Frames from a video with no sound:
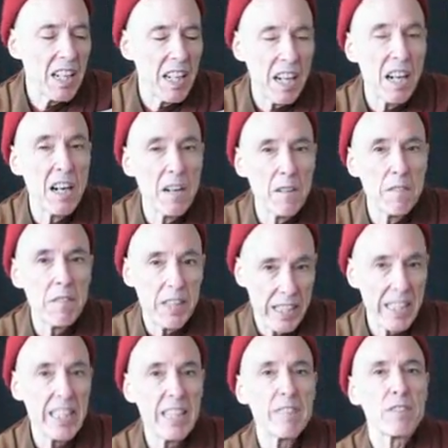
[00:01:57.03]
of
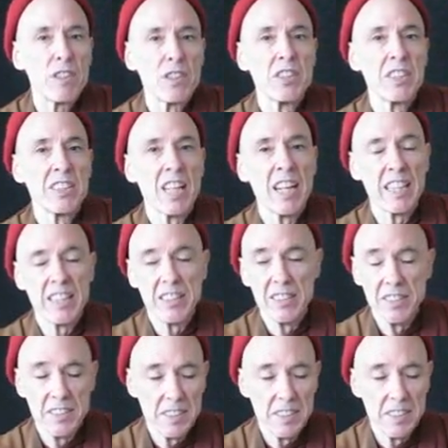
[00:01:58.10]
evil desires.